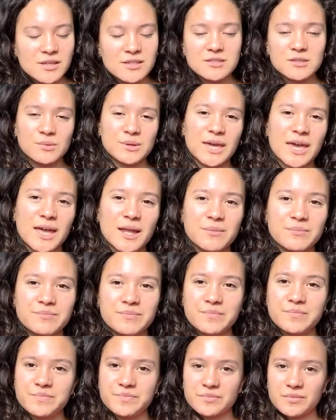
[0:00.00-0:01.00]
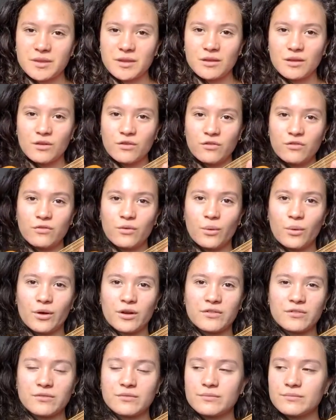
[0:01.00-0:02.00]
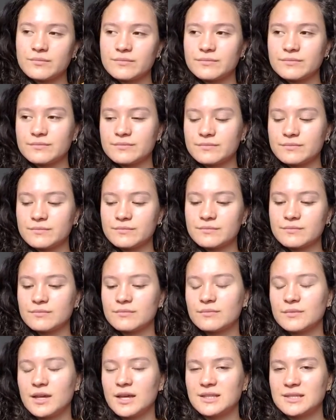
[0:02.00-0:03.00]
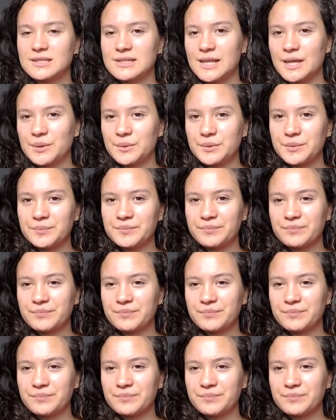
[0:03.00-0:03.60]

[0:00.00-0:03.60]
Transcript: So again, 4, that's loud.